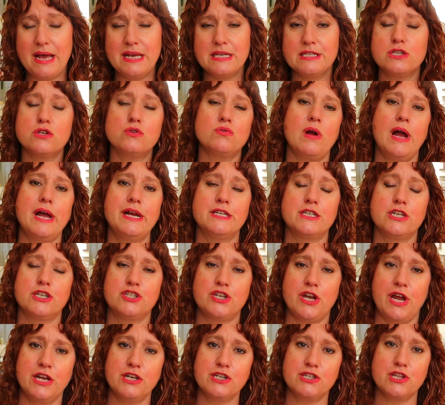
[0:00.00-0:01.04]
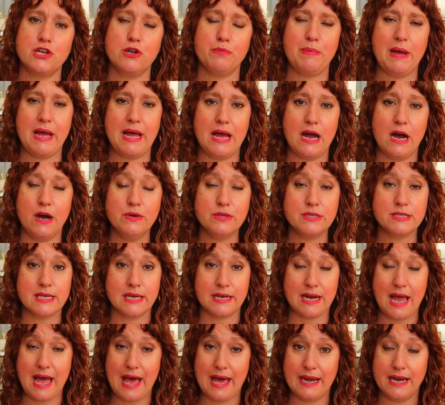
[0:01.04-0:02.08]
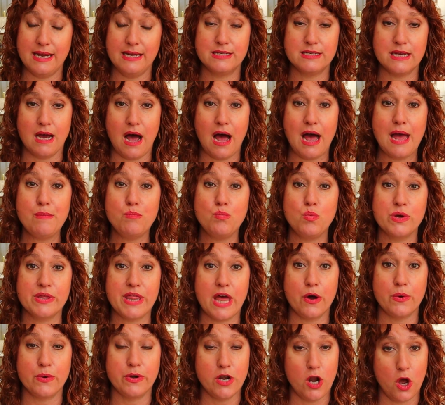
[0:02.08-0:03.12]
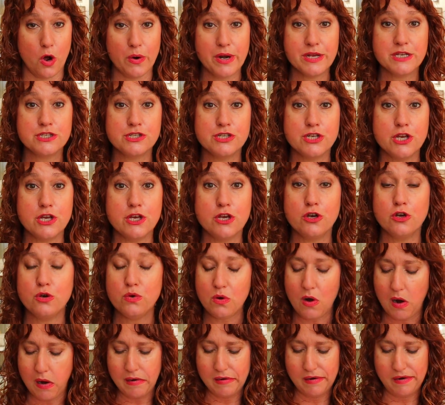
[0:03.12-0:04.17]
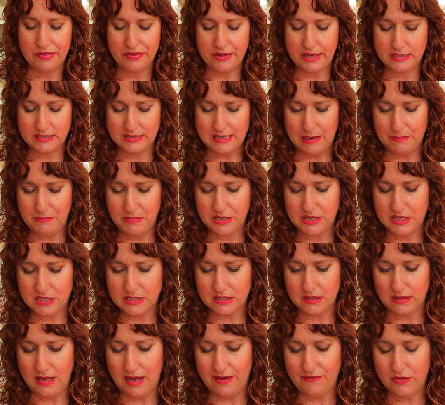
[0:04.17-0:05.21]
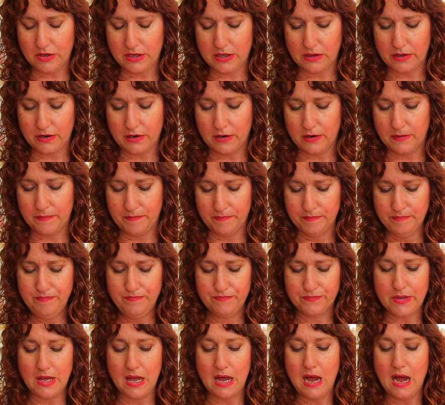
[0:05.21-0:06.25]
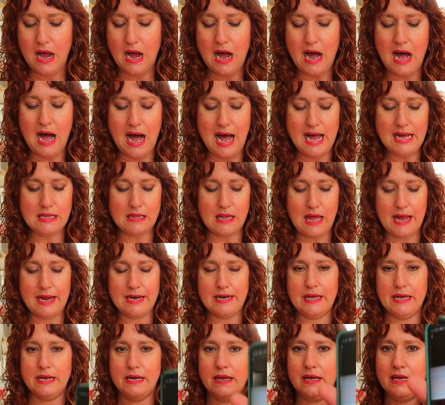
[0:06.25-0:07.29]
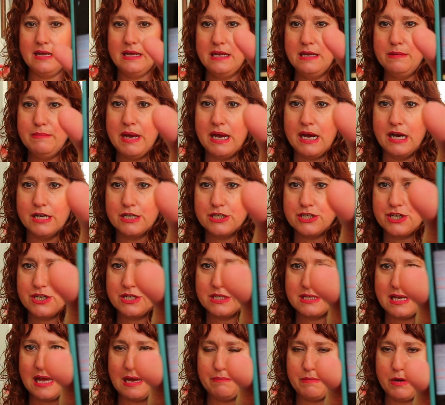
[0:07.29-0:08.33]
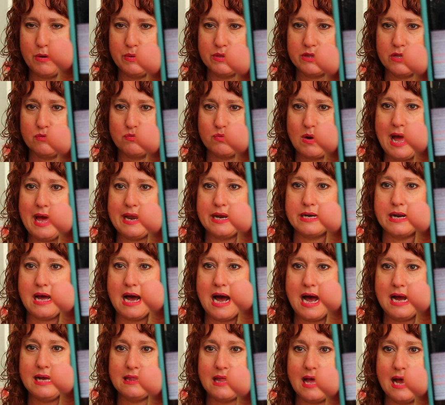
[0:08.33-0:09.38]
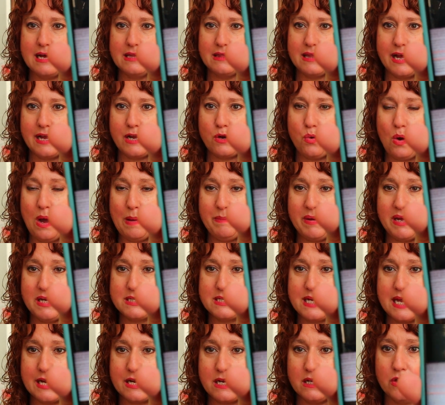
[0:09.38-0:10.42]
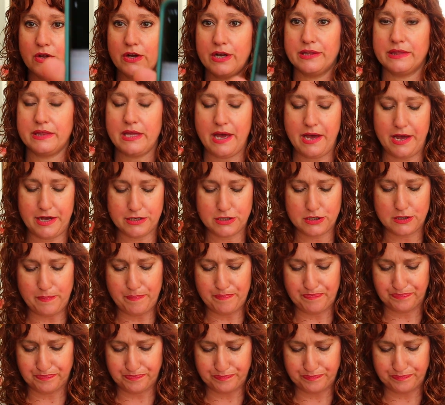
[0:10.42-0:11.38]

has the right to change their payouts at any time without notice to you. They sent me this lovely little highlighted email she sent me with the red and highlight like Quemby, take a look at this.